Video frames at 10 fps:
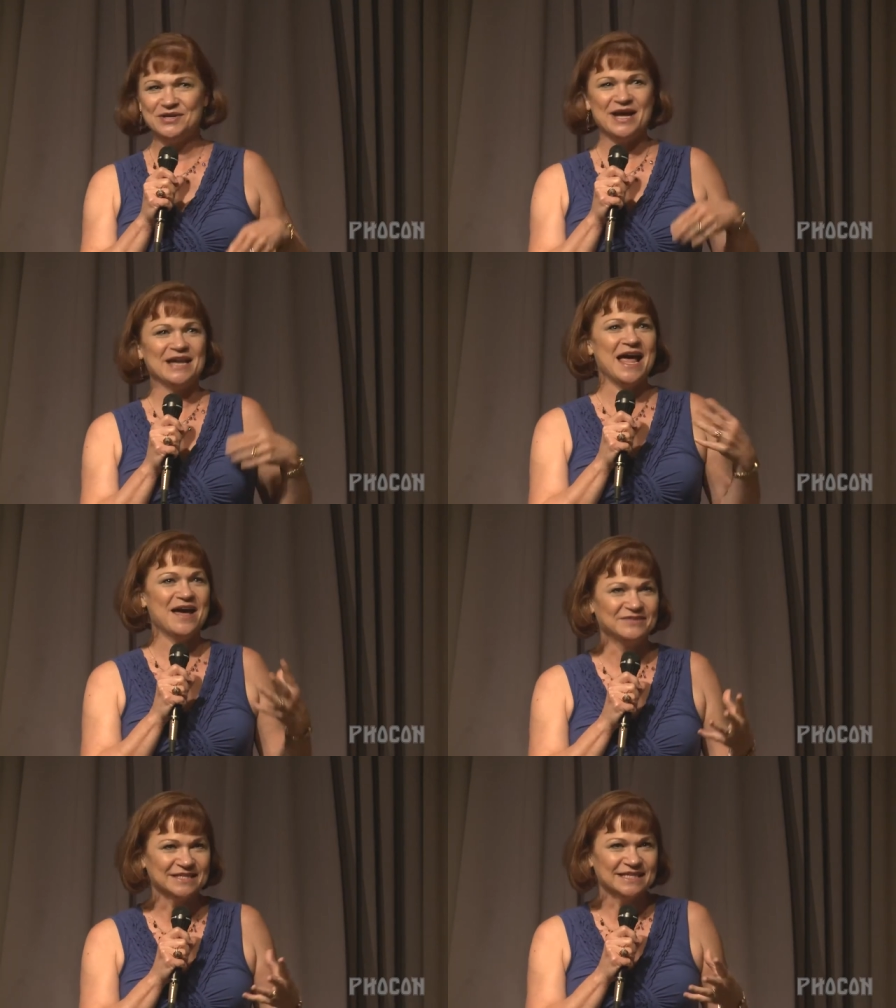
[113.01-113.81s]
You kind of
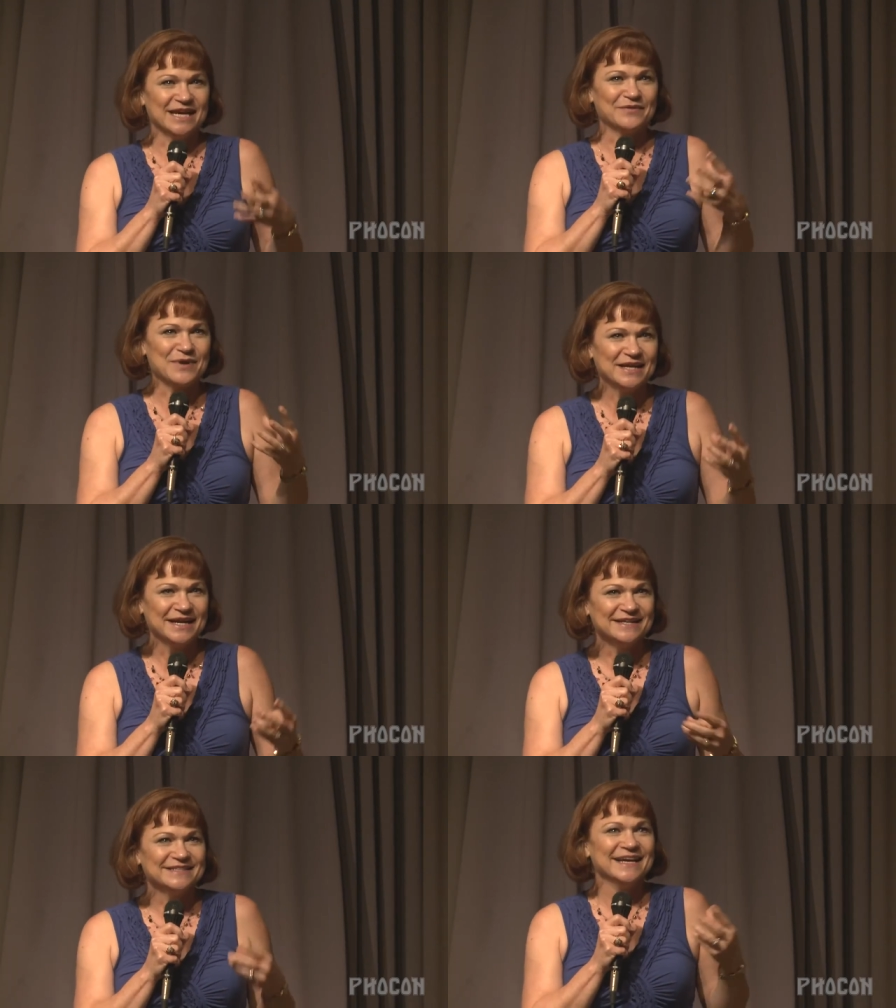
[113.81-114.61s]
have to get
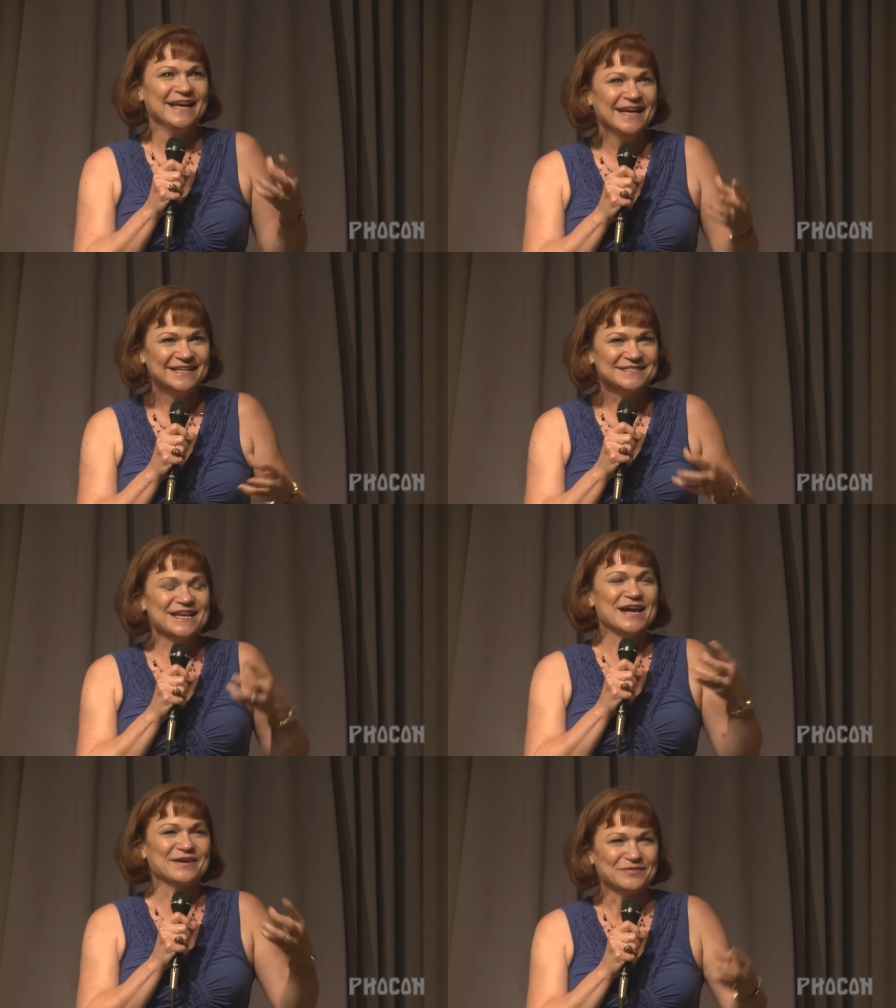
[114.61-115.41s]
ready, and it's
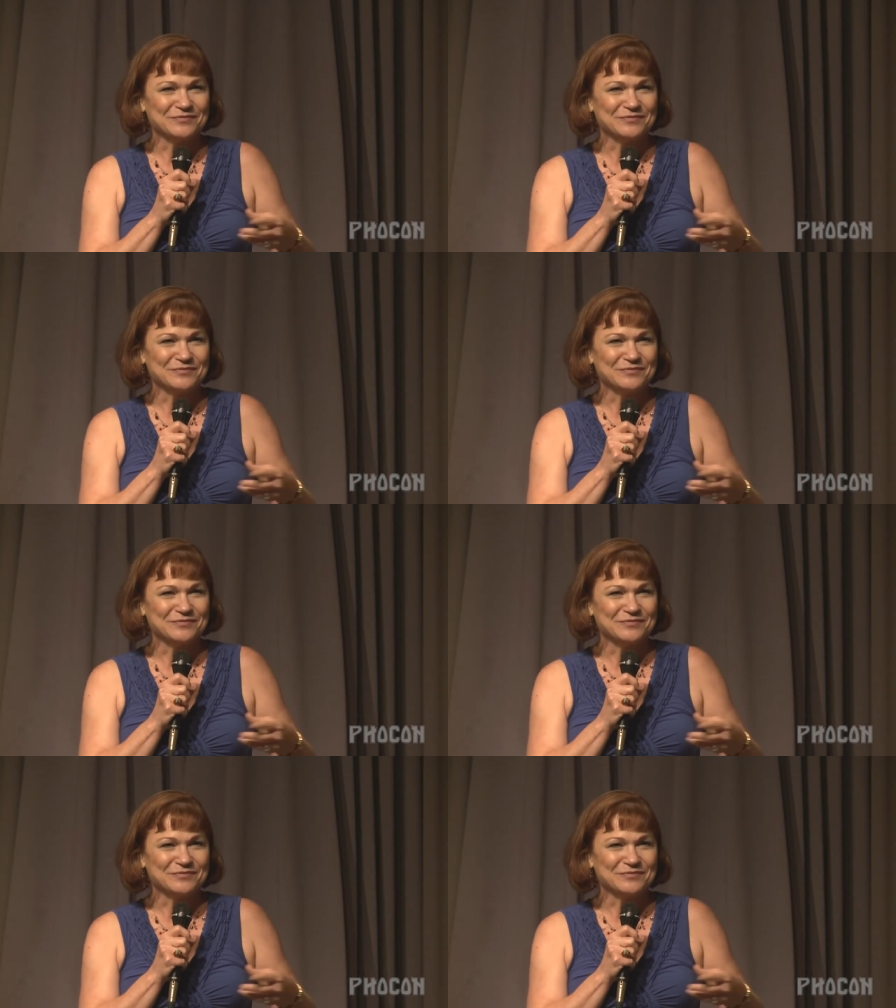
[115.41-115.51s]
like